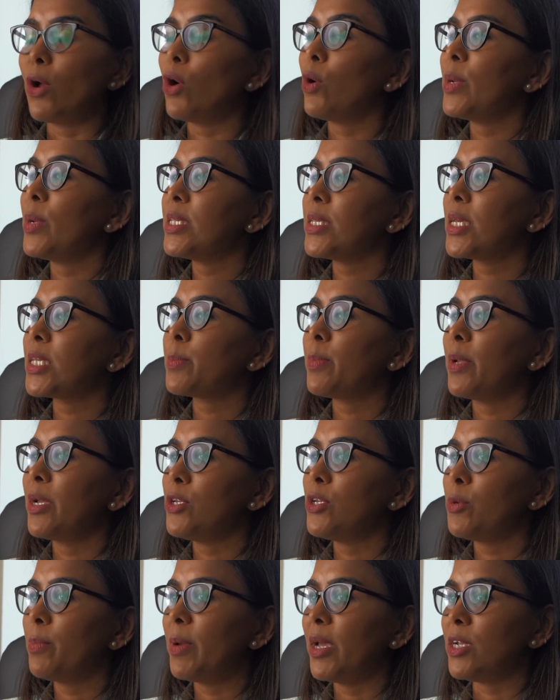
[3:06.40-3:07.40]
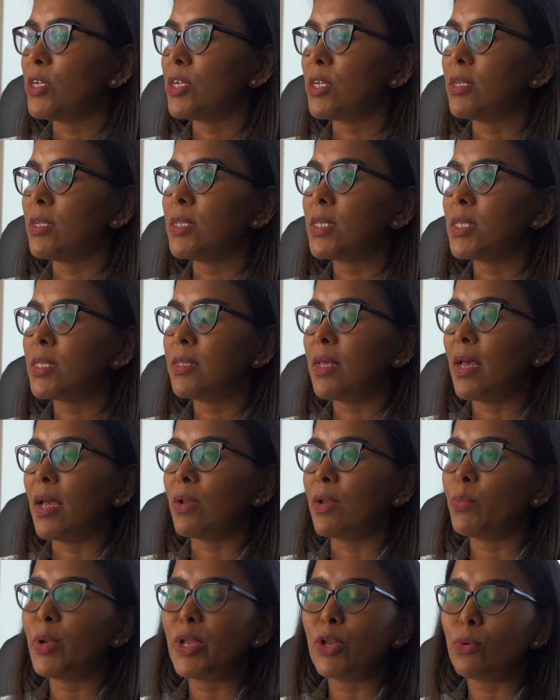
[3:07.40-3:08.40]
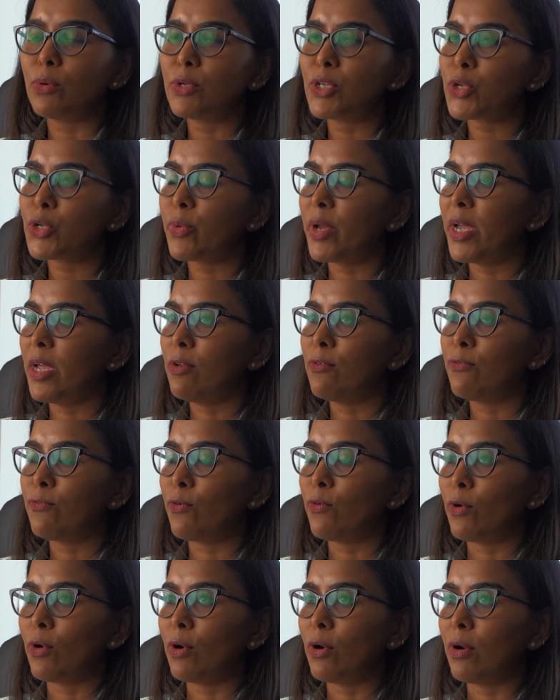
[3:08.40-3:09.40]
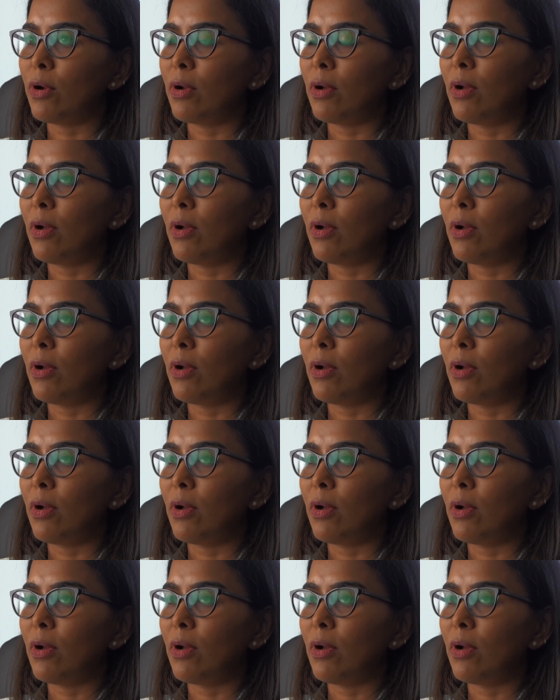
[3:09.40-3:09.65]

always explain to patients that we don't screen for